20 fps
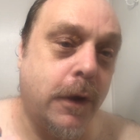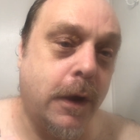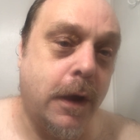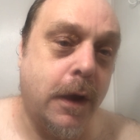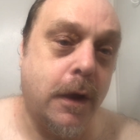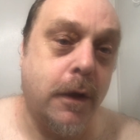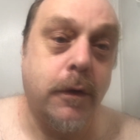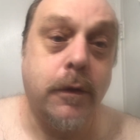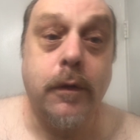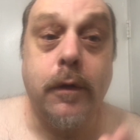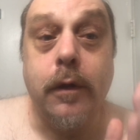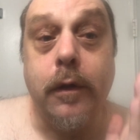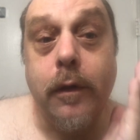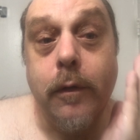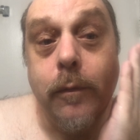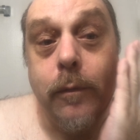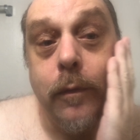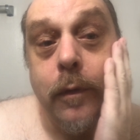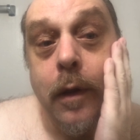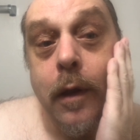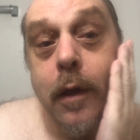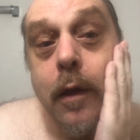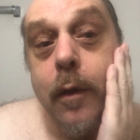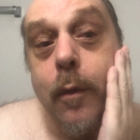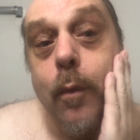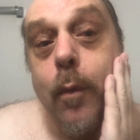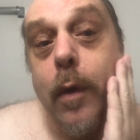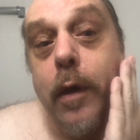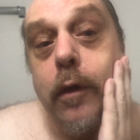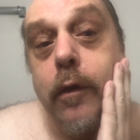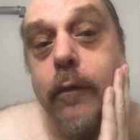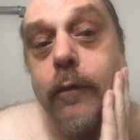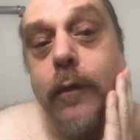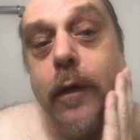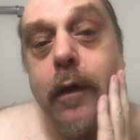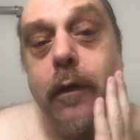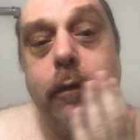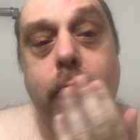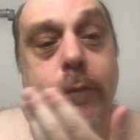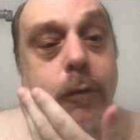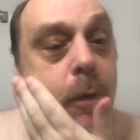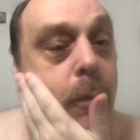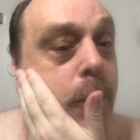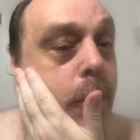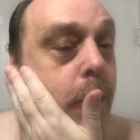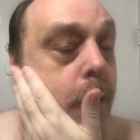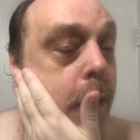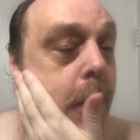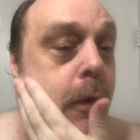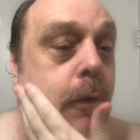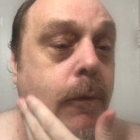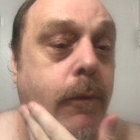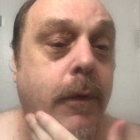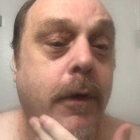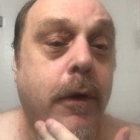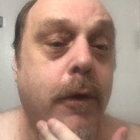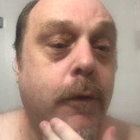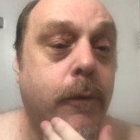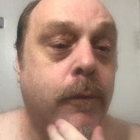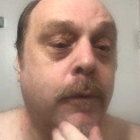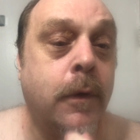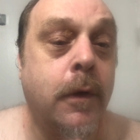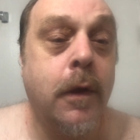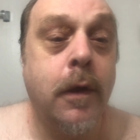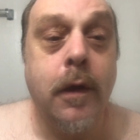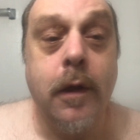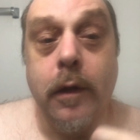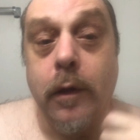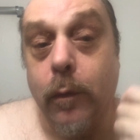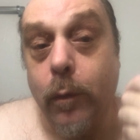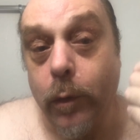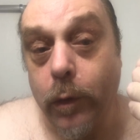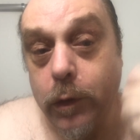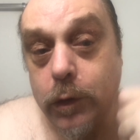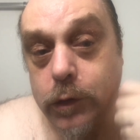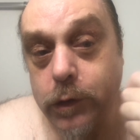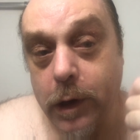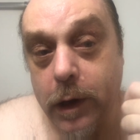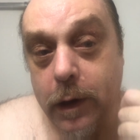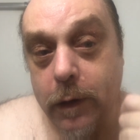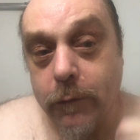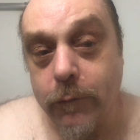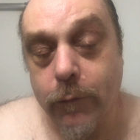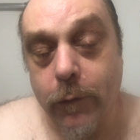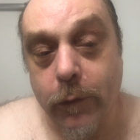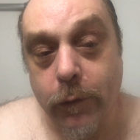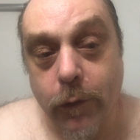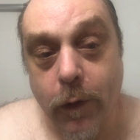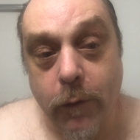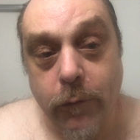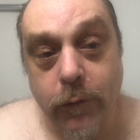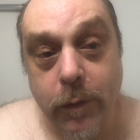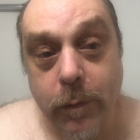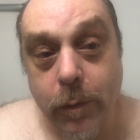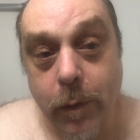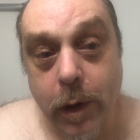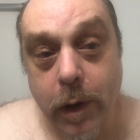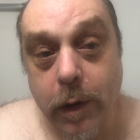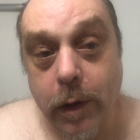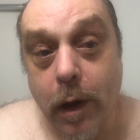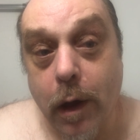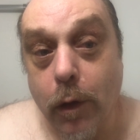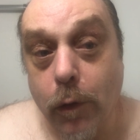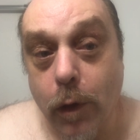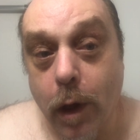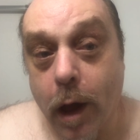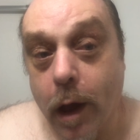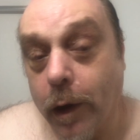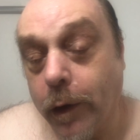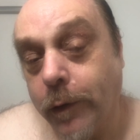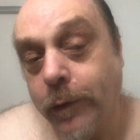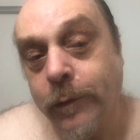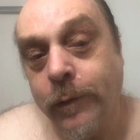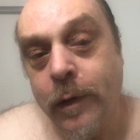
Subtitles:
your hand and then wet your face, rub it around here. And when you shave, rinse off your blade a lot